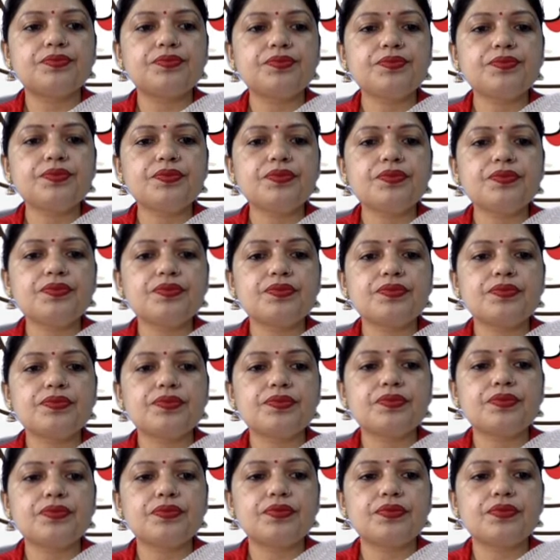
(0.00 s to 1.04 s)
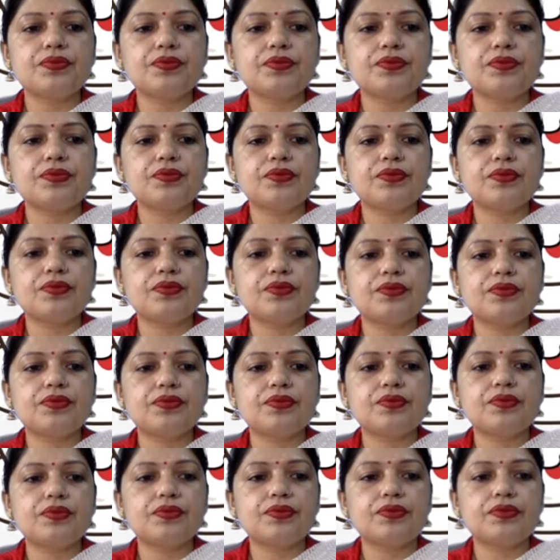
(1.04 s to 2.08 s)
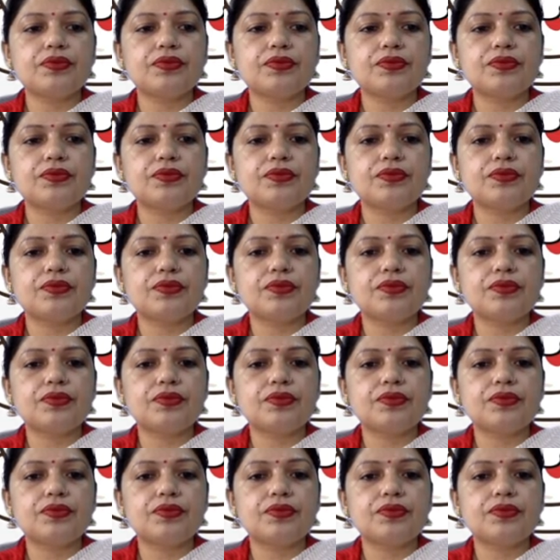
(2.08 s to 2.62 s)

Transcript: [no speech]